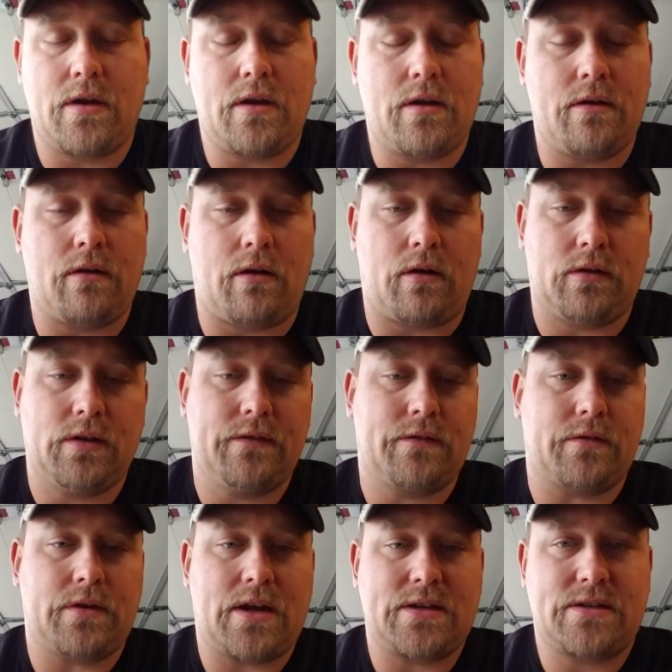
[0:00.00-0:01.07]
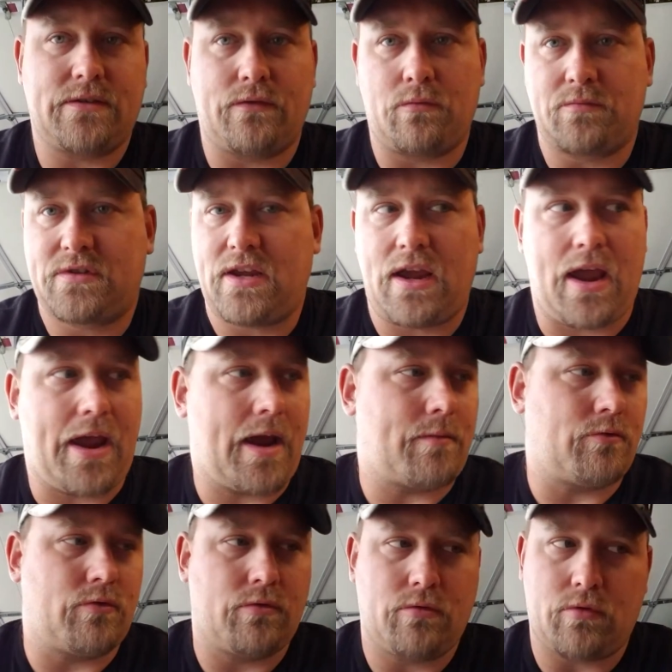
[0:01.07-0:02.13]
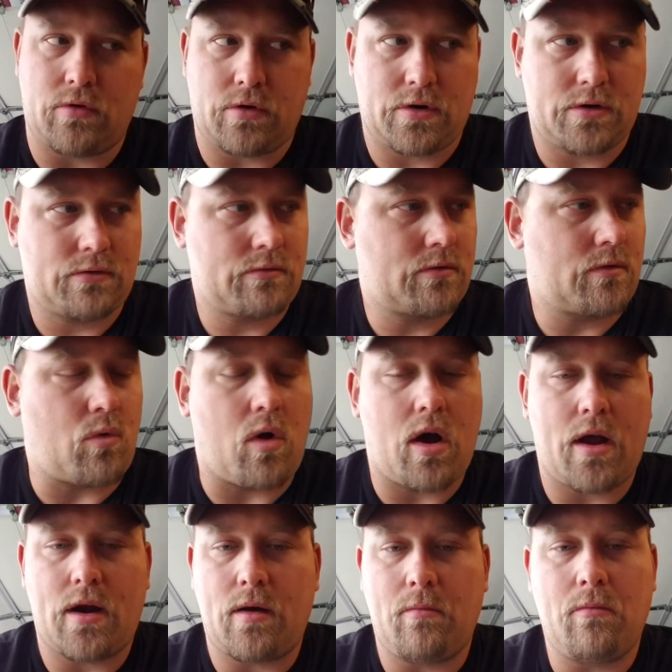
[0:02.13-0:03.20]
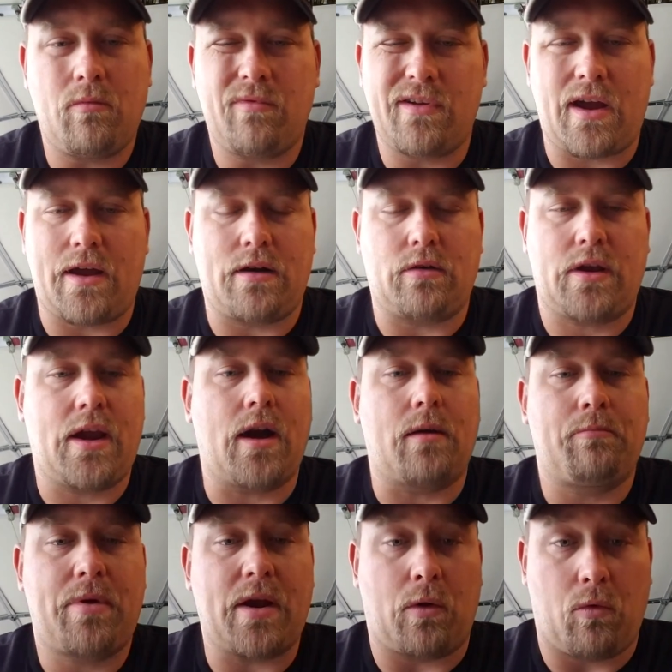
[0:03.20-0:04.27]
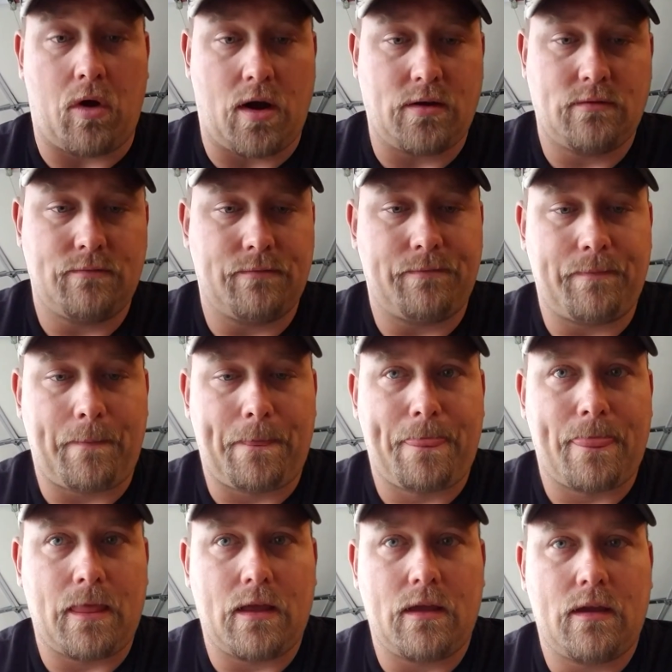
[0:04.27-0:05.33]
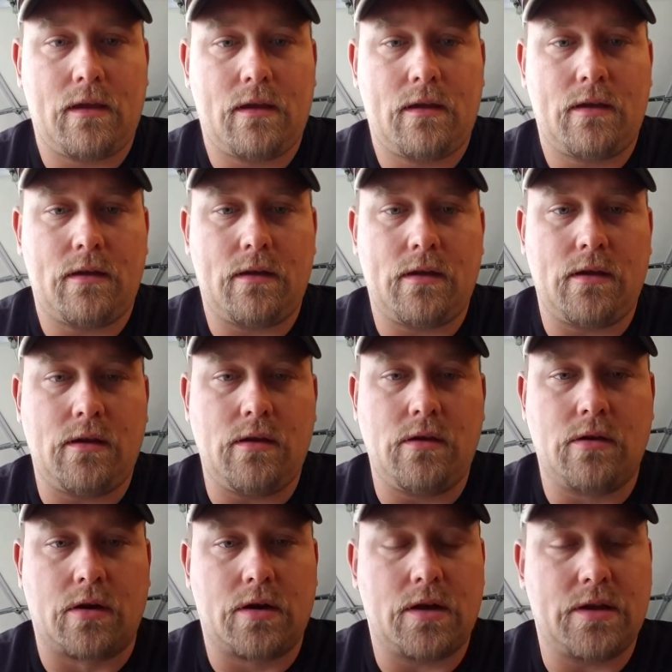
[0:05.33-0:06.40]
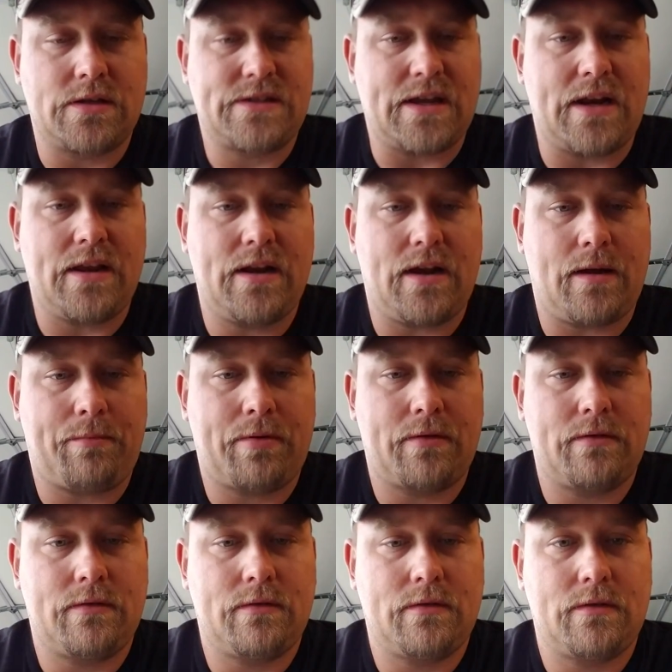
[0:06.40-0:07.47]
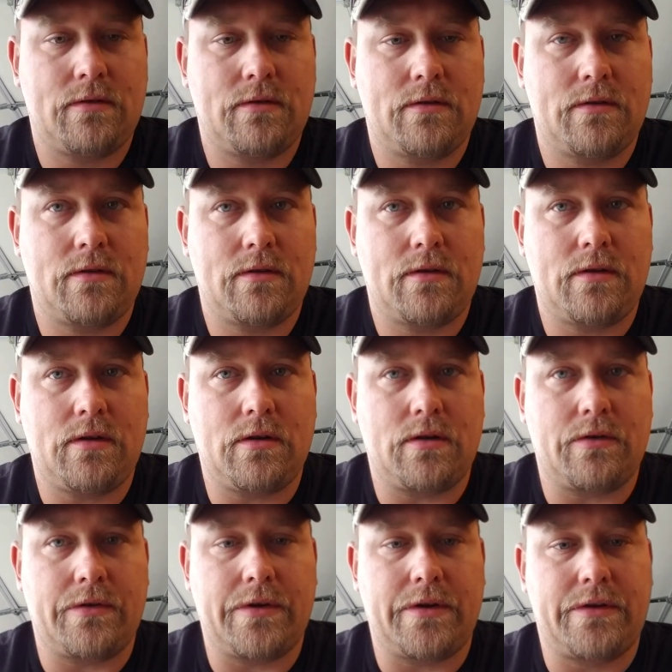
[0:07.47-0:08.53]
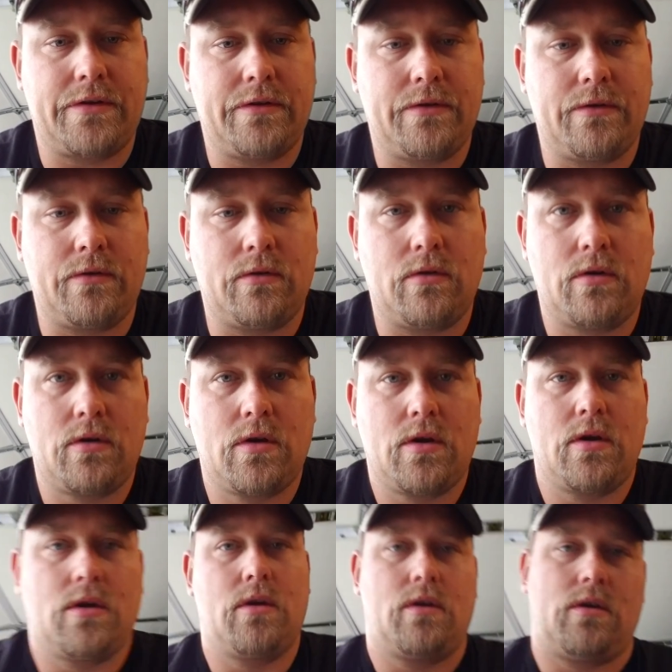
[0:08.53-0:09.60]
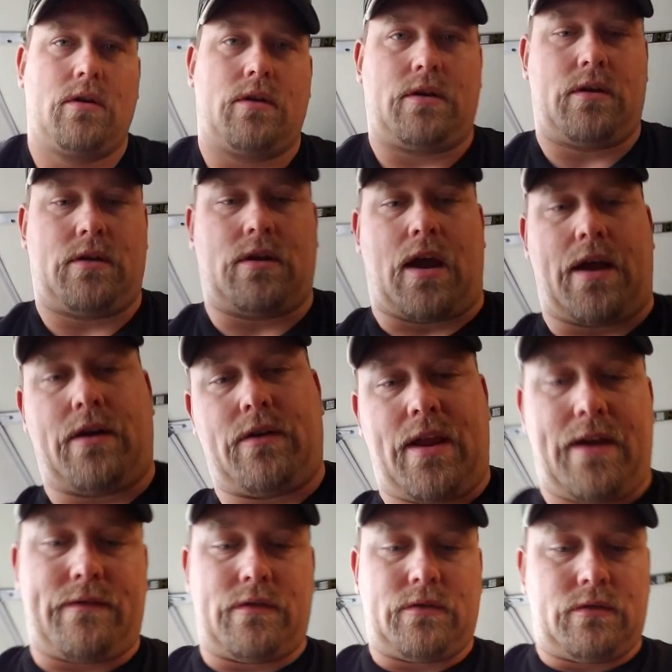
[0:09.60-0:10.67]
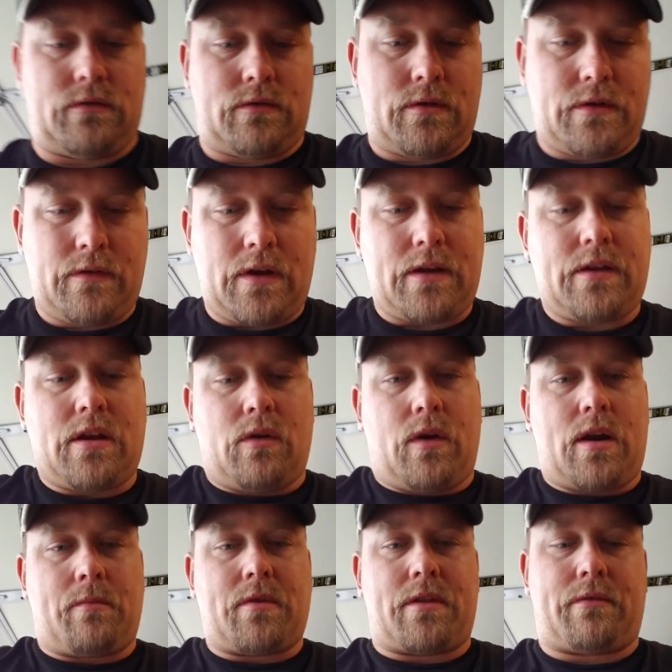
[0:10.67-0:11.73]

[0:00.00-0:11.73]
all of the rest of them, say Abu or Quantum, I don't care, pick one. You're going to set it up. You're going to, I don't have a, well, you know what, I'm going to throw a